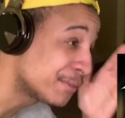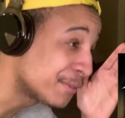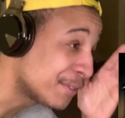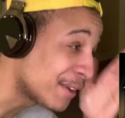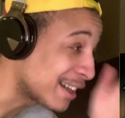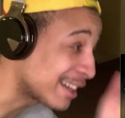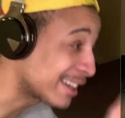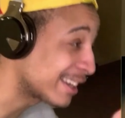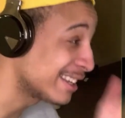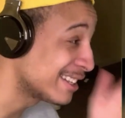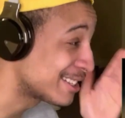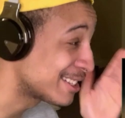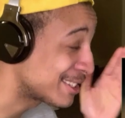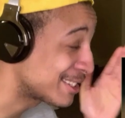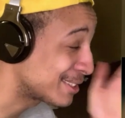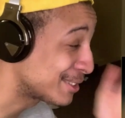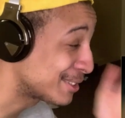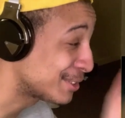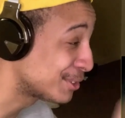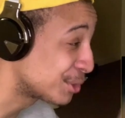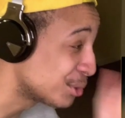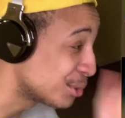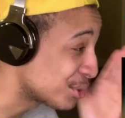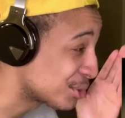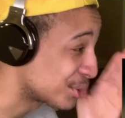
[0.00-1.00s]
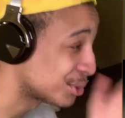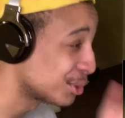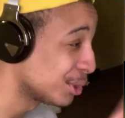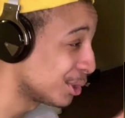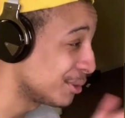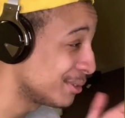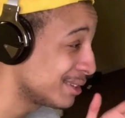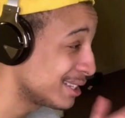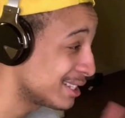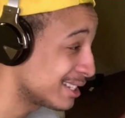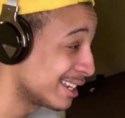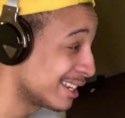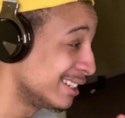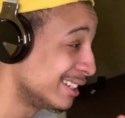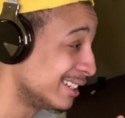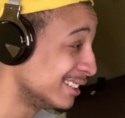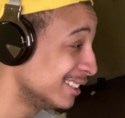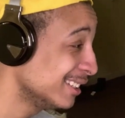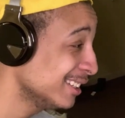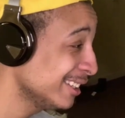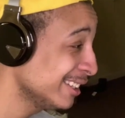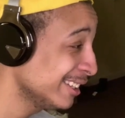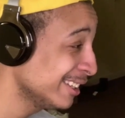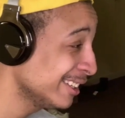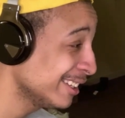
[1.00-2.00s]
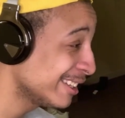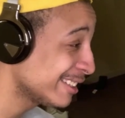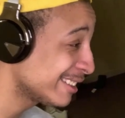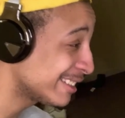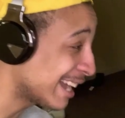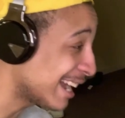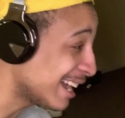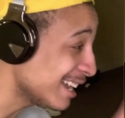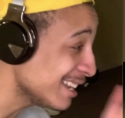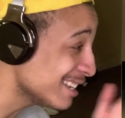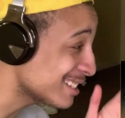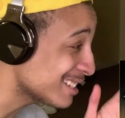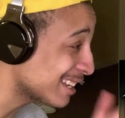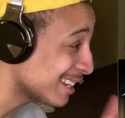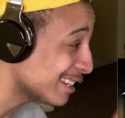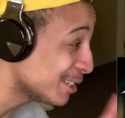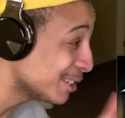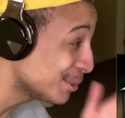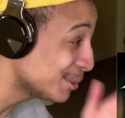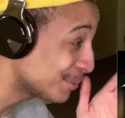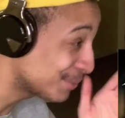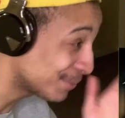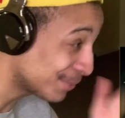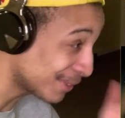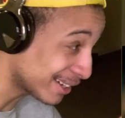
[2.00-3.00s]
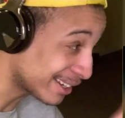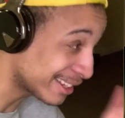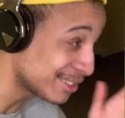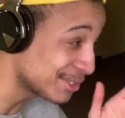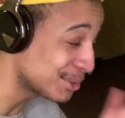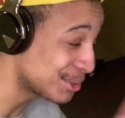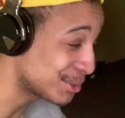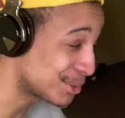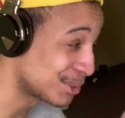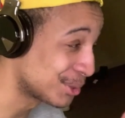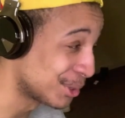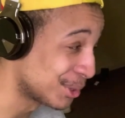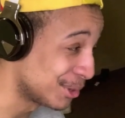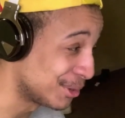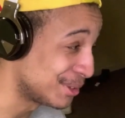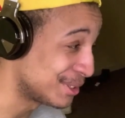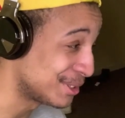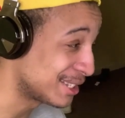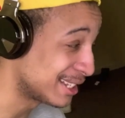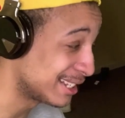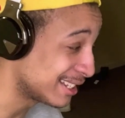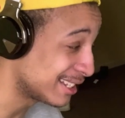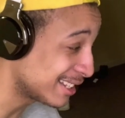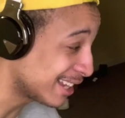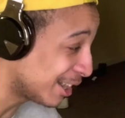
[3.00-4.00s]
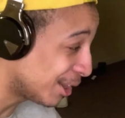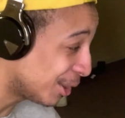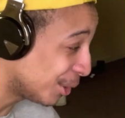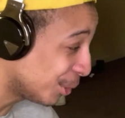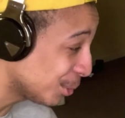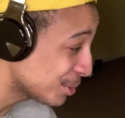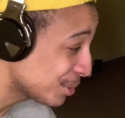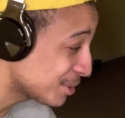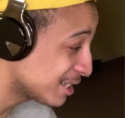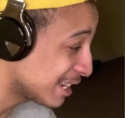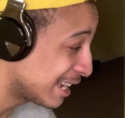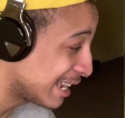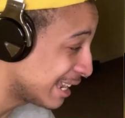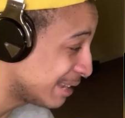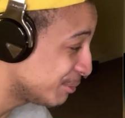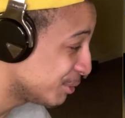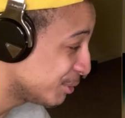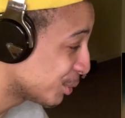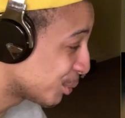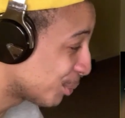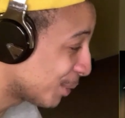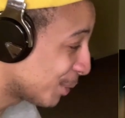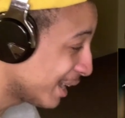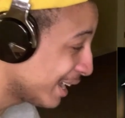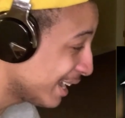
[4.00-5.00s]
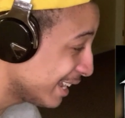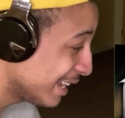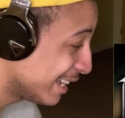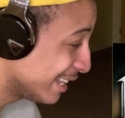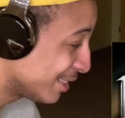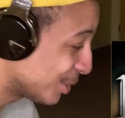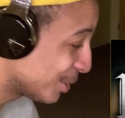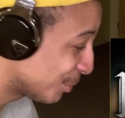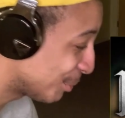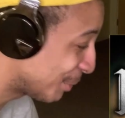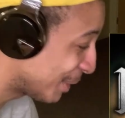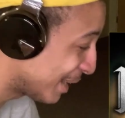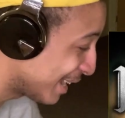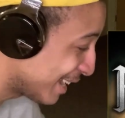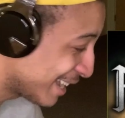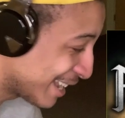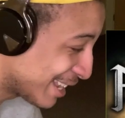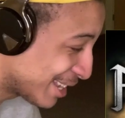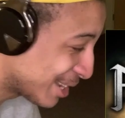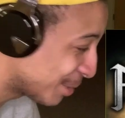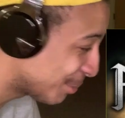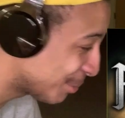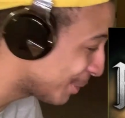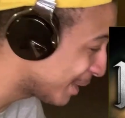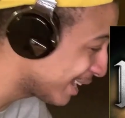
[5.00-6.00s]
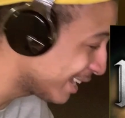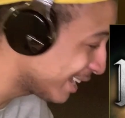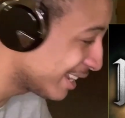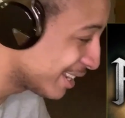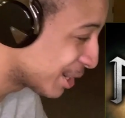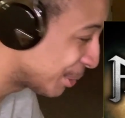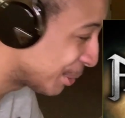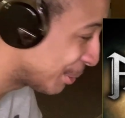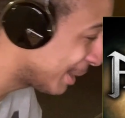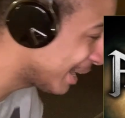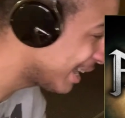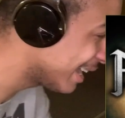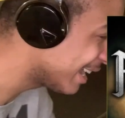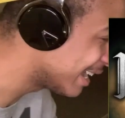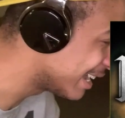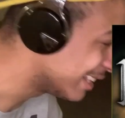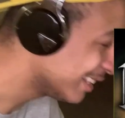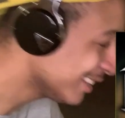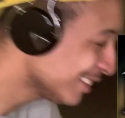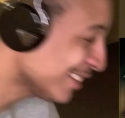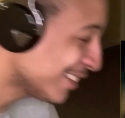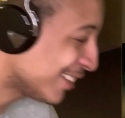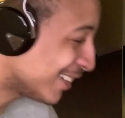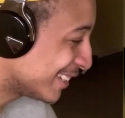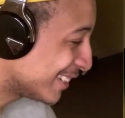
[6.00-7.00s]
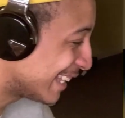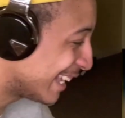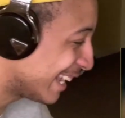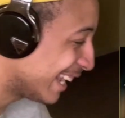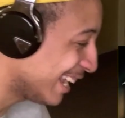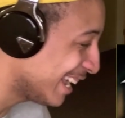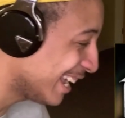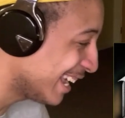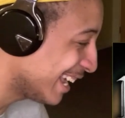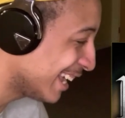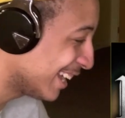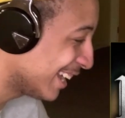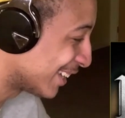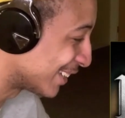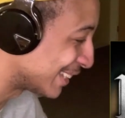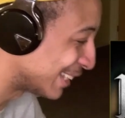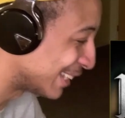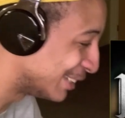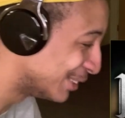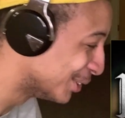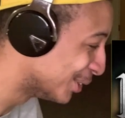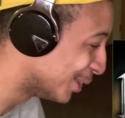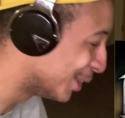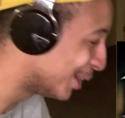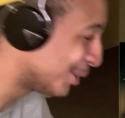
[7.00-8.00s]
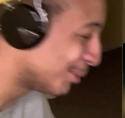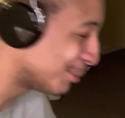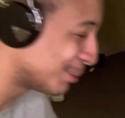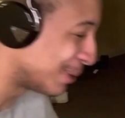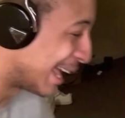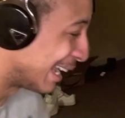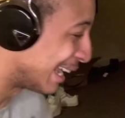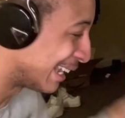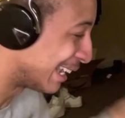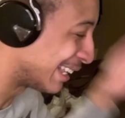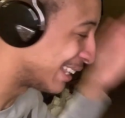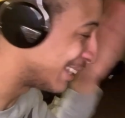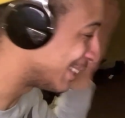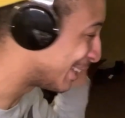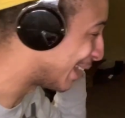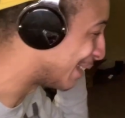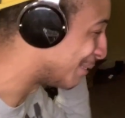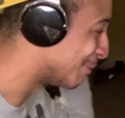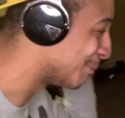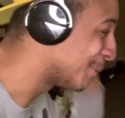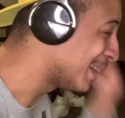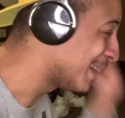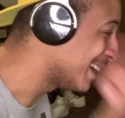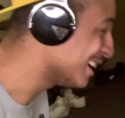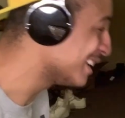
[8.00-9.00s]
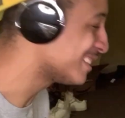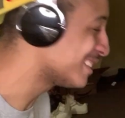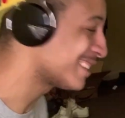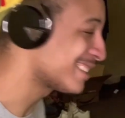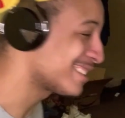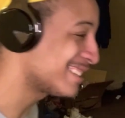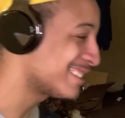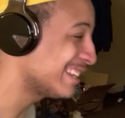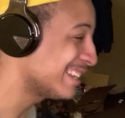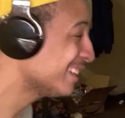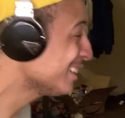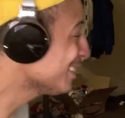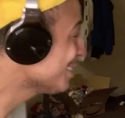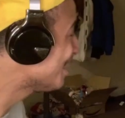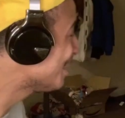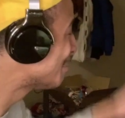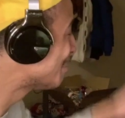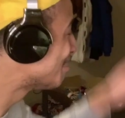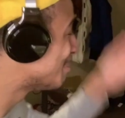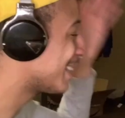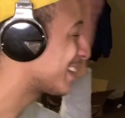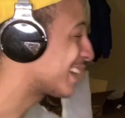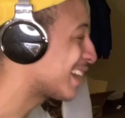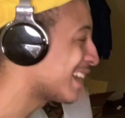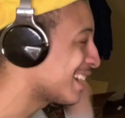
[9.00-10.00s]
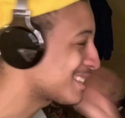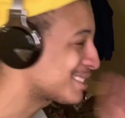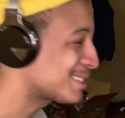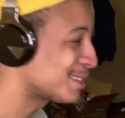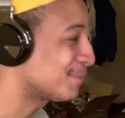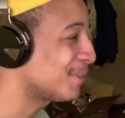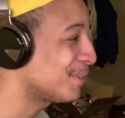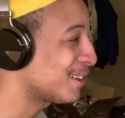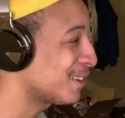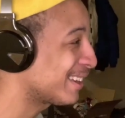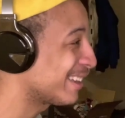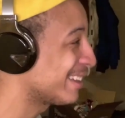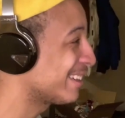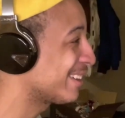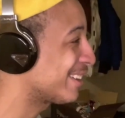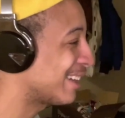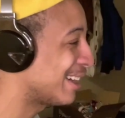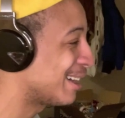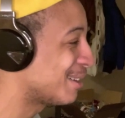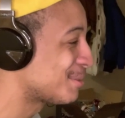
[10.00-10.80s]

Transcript: you fucking do storytelling. That is how you fucking do storytelling. That whole time you're waiting. Are they here? Are they not? Like, I'm waiting to see. Mikasa fucking